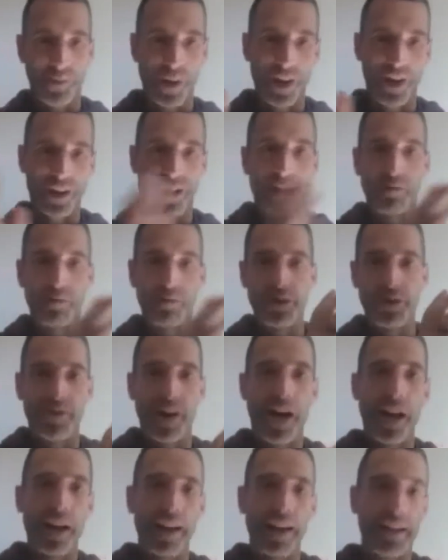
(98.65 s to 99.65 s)
Where can we
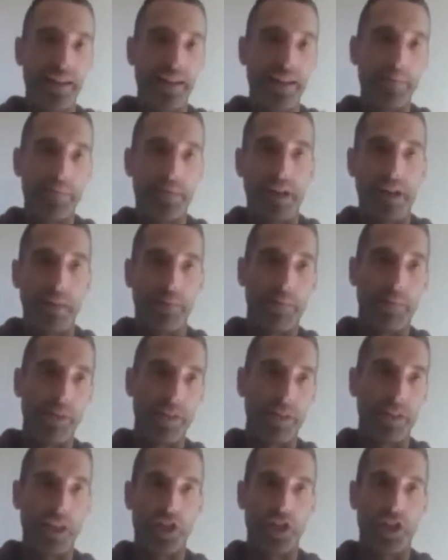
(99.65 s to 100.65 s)
find a
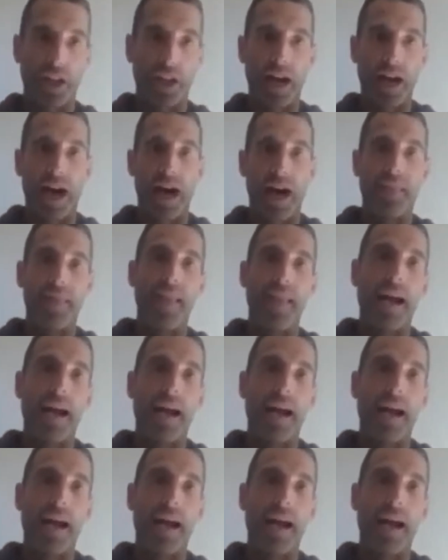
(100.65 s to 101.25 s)
position on